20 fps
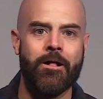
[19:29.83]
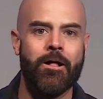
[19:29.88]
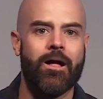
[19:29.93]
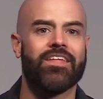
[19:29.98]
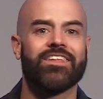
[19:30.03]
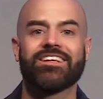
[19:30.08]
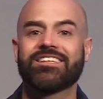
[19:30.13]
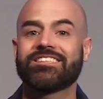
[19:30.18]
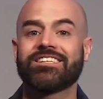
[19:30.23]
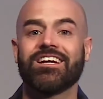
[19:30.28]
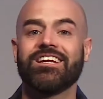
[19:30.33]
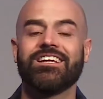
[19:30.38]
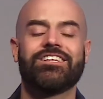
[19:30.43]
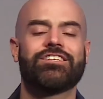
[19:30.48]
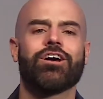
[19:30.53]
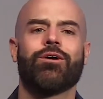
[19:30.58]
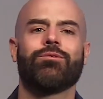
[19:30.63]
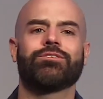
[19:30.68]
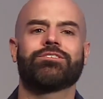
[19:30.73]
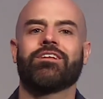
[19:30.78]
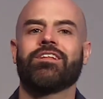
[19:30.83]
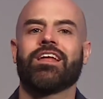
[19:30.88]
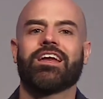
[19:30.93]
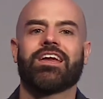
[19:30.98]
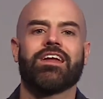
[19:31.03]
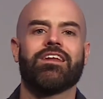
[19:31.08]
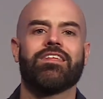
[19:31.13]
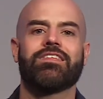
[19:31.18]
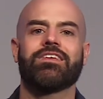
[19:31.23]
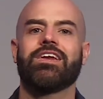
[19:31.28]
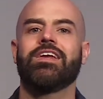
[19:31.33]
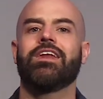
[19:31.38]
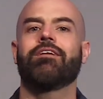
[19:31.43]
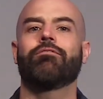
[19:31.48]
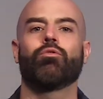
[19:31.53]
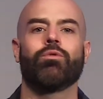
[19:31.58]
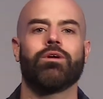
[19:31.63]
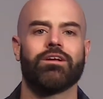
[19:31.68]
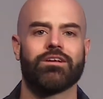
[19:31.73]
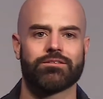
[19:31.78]
And the sight he saw was unlike anything he'd
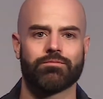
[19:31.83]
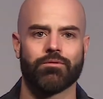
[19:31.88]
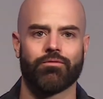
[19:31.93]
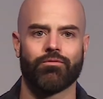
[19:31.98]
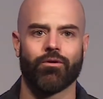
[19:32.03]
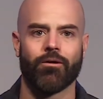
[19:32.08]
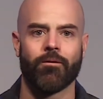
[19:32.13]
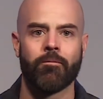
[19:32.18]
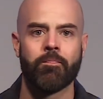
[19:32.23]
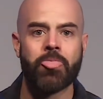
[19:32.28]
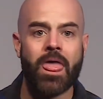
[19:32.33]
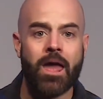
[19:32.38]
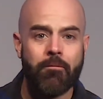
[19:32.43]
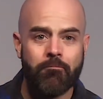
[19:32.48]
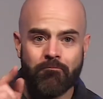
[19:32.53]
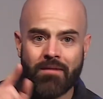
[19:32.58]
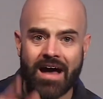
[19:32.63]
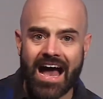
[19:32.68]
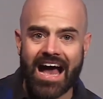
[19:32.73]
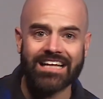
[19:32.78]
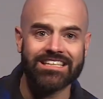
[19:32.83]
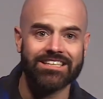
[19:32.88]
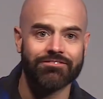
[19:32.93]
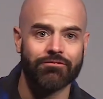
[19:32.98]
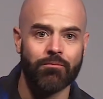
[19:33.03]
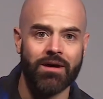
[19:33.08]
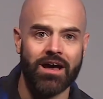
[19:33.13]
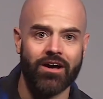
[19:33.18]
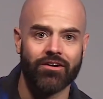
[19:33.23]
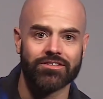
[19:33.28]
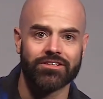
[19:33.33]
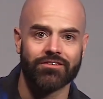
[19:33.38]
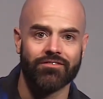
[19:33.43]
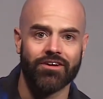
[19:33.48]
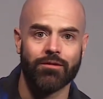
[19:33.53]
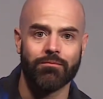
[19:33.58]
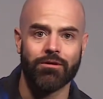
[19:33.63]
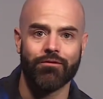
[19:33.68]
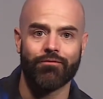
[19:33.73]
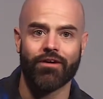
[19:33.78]
ever witnessed before. Massive amounts of
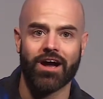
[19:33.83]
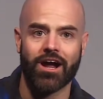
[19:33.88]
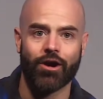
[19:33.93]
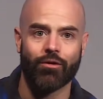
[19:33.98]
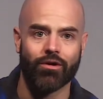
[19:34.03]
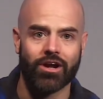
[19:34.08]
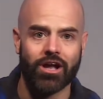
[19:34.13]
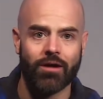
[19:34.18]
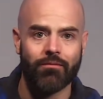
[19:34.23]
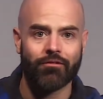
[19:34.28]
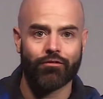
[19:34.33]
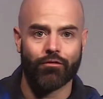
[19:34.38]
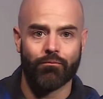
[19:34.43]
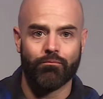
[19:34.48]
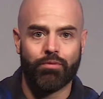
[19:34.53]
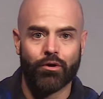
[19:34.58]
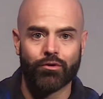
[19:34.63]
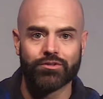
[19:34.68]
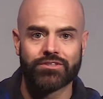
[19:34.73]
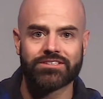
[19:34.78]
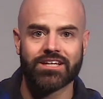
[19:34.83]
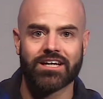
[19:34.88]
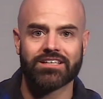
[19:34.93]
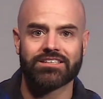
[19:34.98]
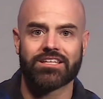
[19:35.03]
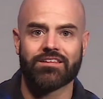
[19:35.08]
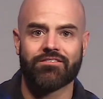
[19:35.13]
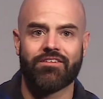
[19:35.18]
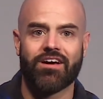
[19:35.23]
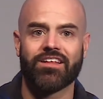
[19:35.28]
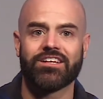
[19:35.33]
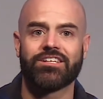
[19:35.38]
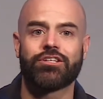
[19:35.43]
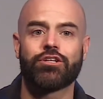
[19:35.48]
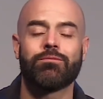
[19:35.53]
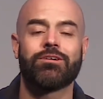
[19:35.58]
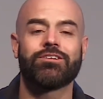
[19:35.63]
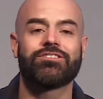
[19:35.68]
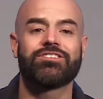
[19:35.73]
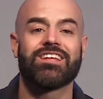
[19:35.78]
enemy fire were coming from both sides of the valley,
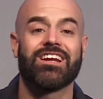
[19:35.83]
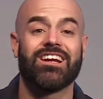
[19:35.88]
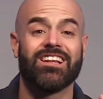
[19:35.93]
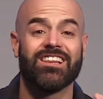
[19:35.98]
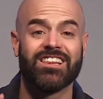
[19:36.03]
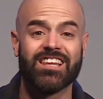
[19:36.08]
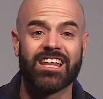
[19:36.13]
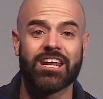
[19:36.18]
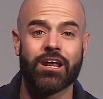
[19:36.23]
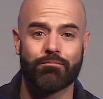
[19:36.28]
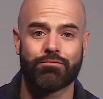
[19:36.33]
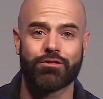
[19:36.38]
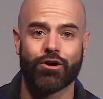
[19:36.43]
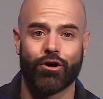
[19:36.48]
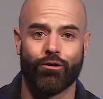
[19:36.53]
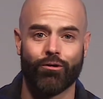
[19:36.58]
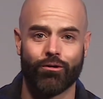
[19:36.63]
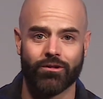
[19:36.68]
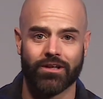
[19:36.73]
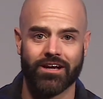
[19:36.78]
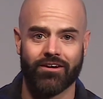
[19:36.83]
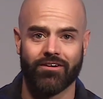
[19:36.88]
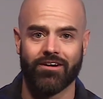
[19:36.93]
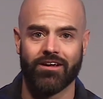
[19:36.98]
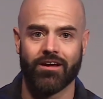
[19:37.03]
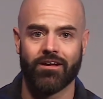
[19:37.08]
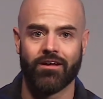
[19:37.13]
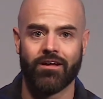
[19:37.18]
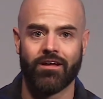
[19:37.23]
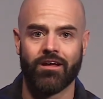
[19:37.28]
so much that it lit up the whole area.